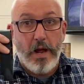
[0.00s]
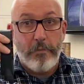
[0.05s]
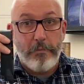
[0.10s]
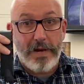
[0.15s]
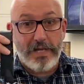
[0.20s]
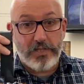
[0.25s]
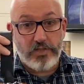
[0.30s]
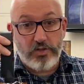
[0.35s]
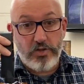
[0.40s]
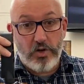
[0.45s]

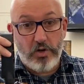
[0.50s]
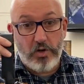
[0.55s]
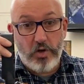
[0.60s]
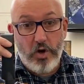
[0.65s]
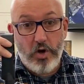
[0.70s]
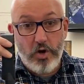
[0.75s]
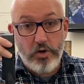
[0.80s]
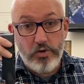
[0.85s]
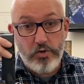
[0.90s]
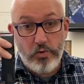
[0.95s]
buttstock
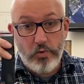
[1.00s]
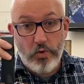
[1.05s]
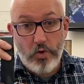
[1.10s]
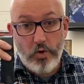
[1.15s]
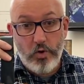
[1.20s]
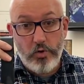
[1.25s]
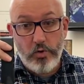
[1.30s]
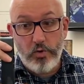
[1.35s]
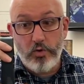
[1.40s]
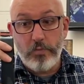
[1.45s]
on your
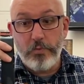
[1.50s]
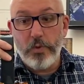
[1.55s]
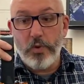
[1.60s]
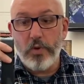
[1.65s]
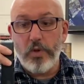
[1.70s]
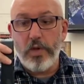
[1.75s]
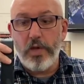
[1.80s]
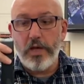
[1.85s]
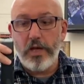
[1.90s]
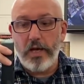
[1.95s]

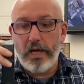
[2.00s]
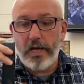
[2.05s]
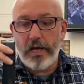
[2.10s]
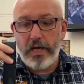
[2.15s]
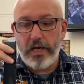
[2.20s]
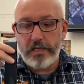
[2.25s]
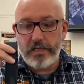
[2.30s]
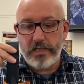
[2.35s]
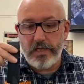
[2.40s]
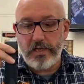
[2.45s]
normal
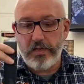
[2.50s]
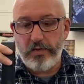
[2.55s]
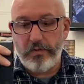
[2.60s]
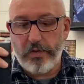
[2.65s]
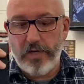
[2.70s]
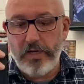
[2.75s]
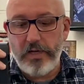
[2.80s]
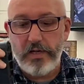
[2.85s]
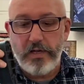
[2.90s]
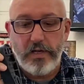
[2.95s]
uh,
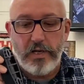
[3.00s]
T3